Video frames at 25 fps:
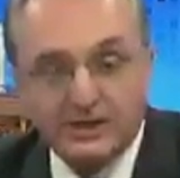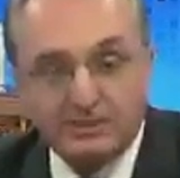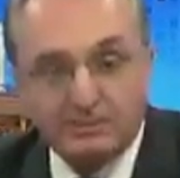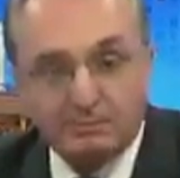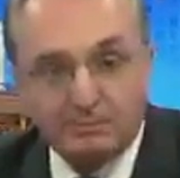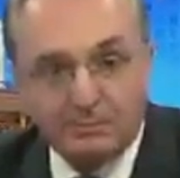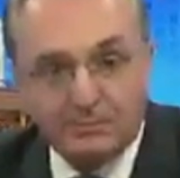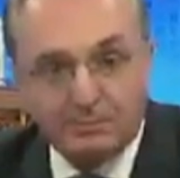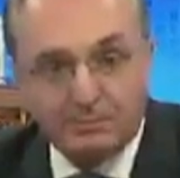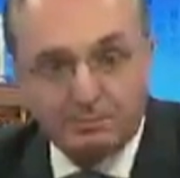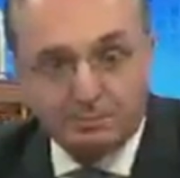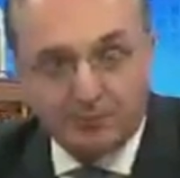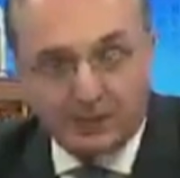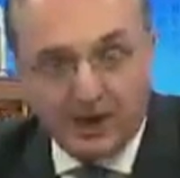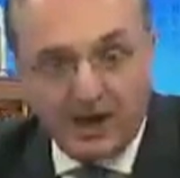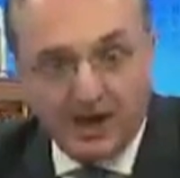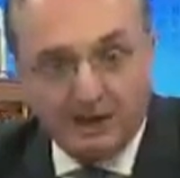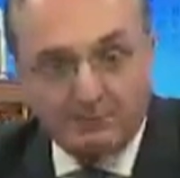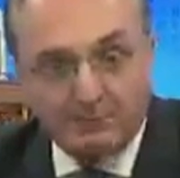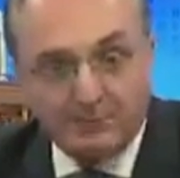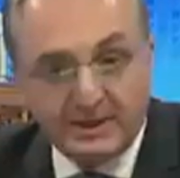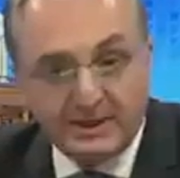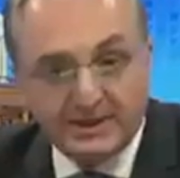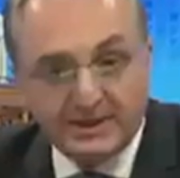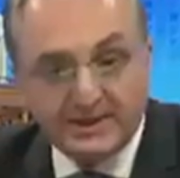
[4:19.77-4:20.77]
The
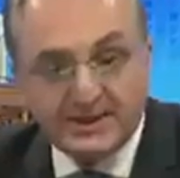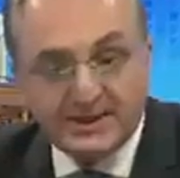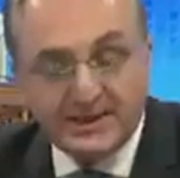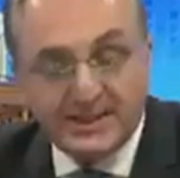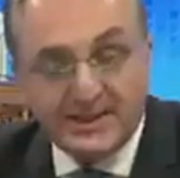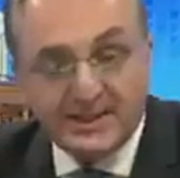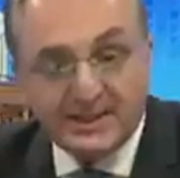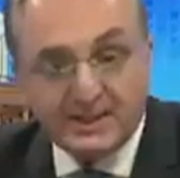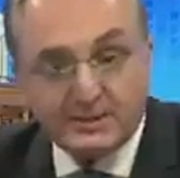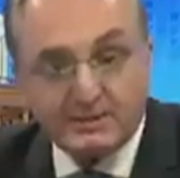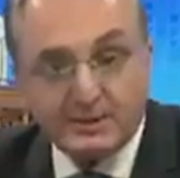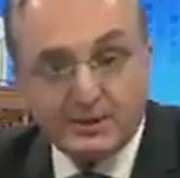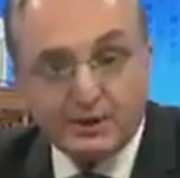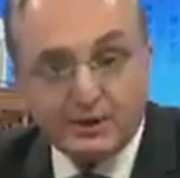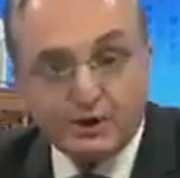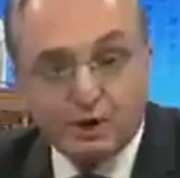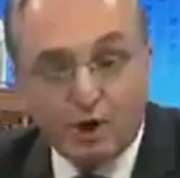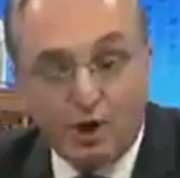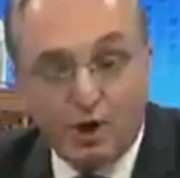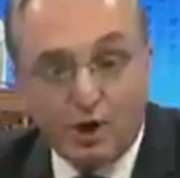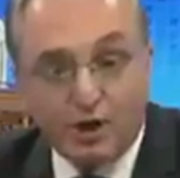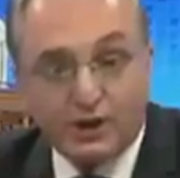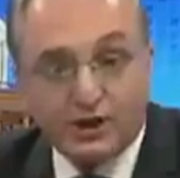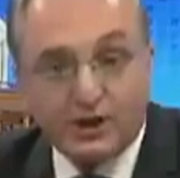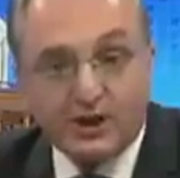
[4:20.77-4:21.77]
Prime Minister has been
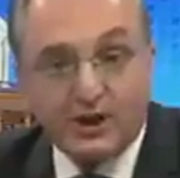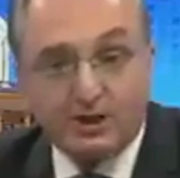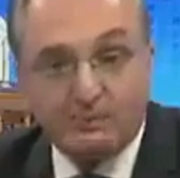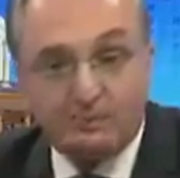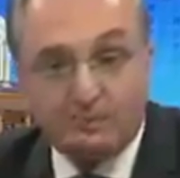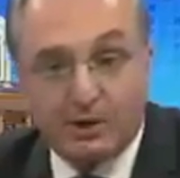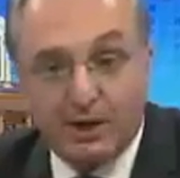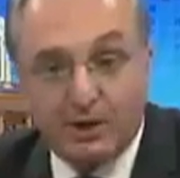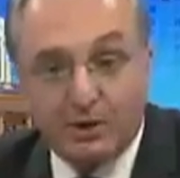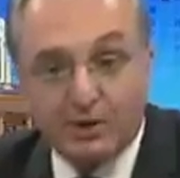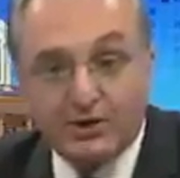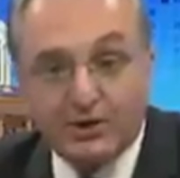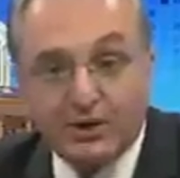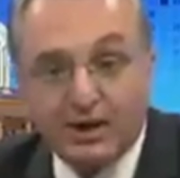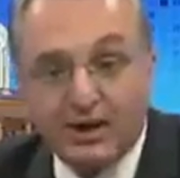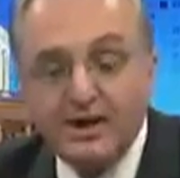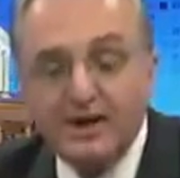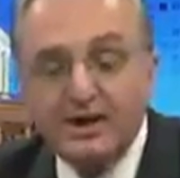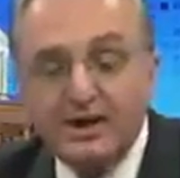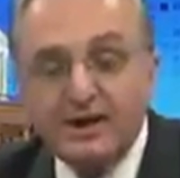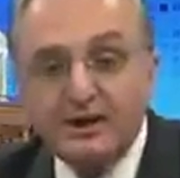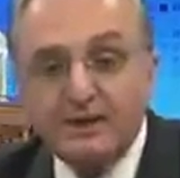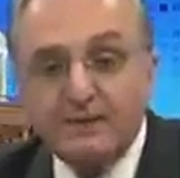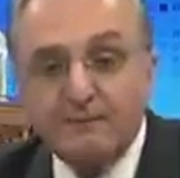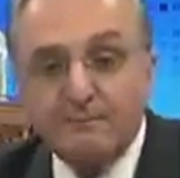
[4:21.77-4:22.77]
talking about the
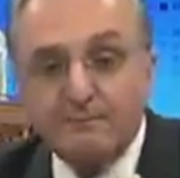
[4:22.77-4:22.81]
